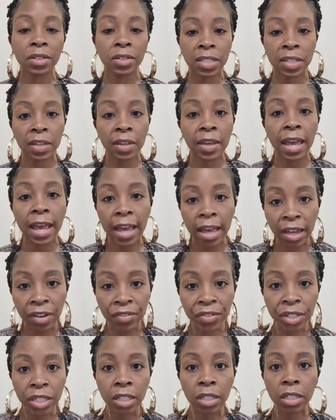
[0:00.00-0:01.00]
to
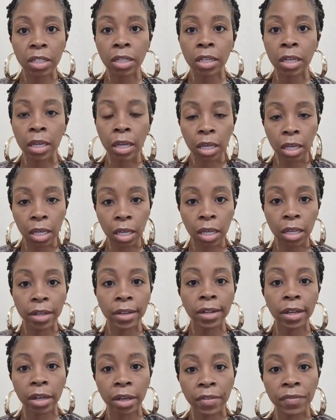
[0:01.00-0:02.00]
every end
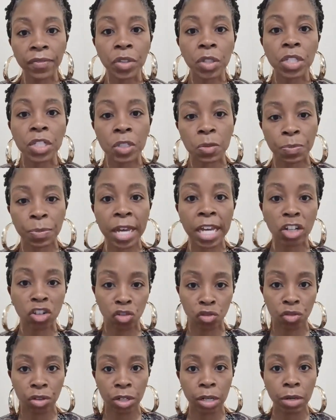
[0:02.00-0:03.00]
of the
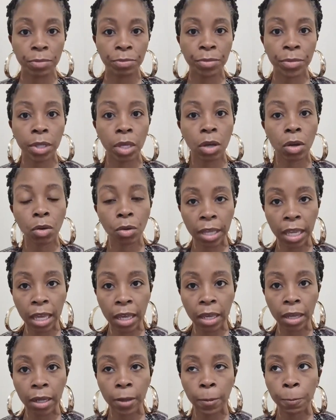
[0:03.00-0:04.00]
spectrum,
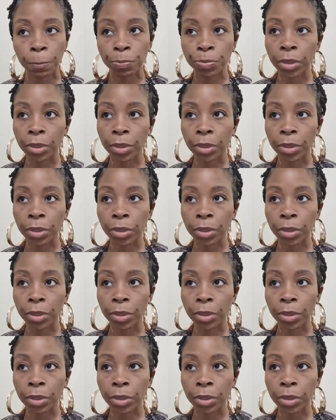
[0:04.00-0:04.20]
okay?